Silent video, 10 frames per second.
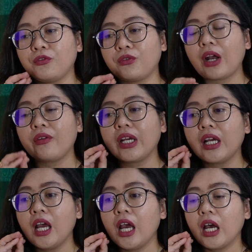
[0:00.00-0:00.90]
very
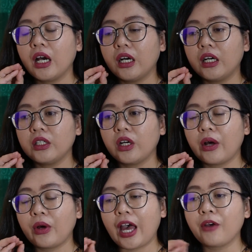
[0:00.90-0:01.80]

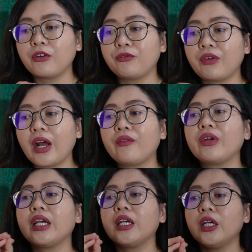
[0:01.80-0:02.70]
have a
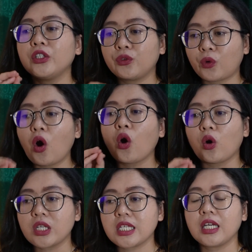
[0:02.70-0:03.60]
very strong
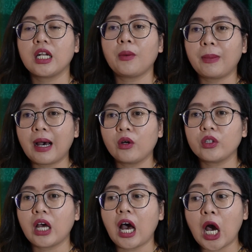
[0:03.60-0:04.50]
concern about
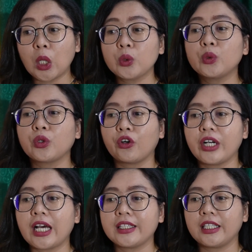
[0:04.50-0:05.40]
how to
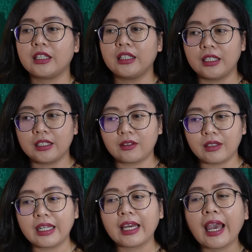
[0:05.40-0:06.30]
conduct it, the
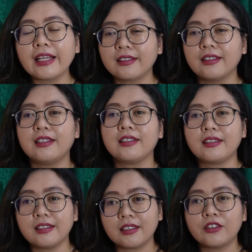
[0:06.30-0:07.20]
cleaning agent,
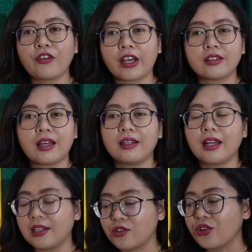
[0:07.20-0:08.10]
disinfectant,
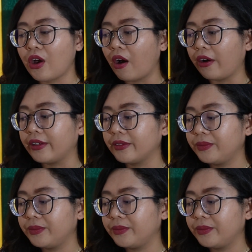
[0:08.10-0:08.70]
and so on.